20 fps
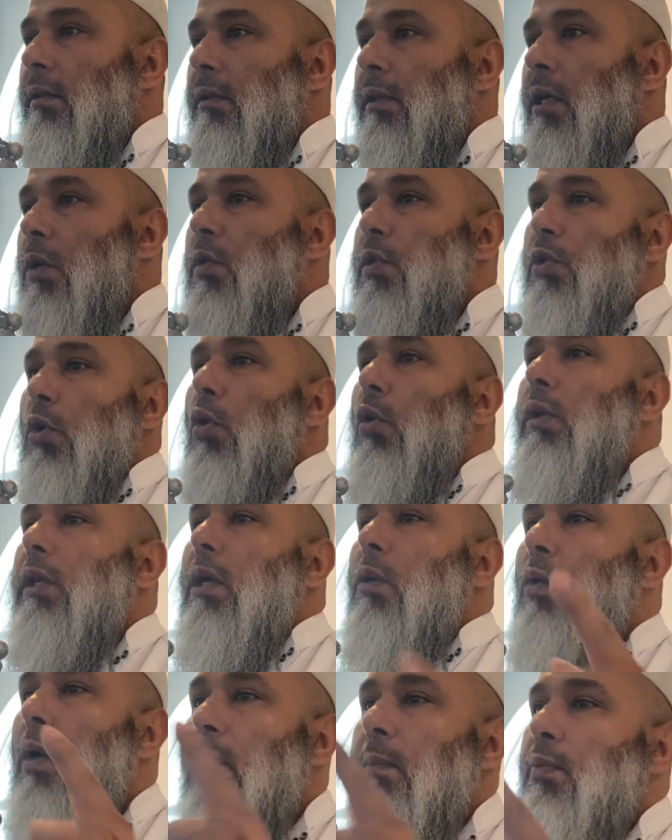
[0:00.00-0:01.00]
There was
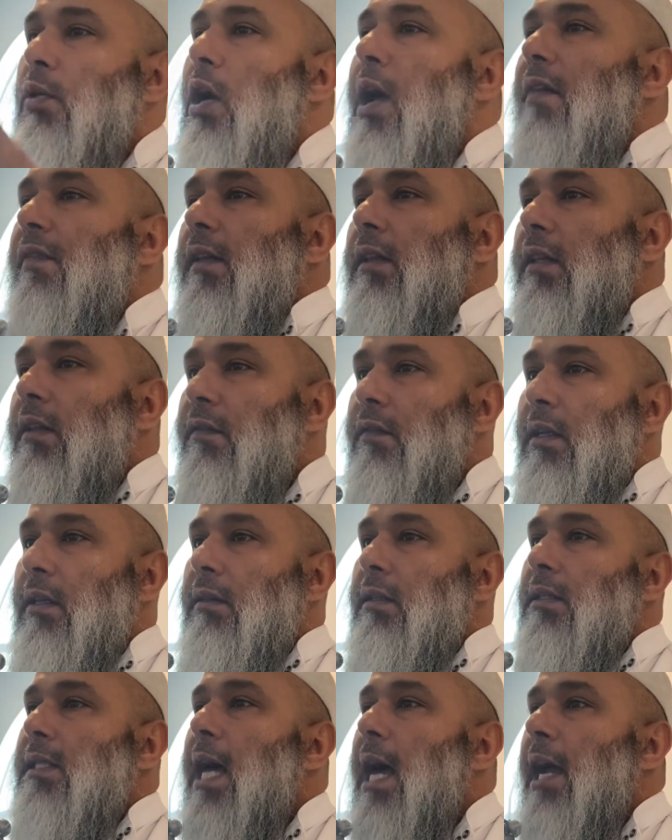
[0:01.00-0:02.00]
only one prophet living at
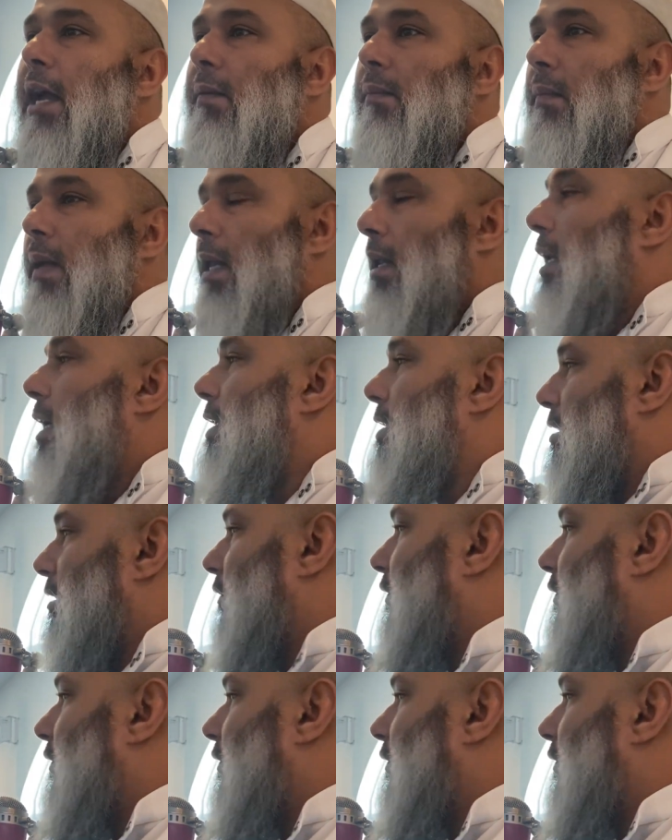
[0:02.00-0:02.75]
the time, and he's the